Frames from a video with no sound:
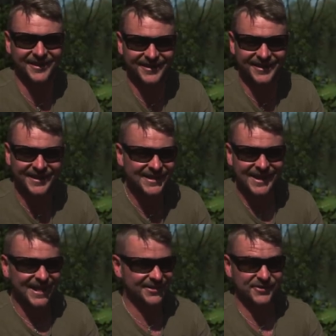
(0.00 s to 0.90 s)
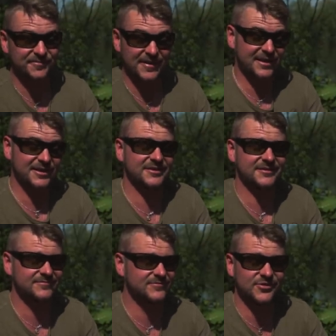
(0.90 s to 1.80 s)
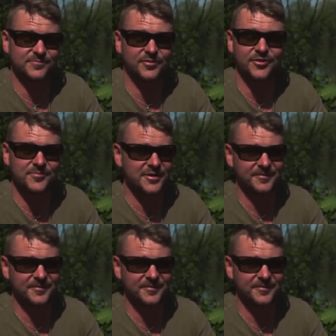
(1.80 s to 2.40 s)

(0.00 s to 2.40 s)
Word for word: like, it just it, it just blew me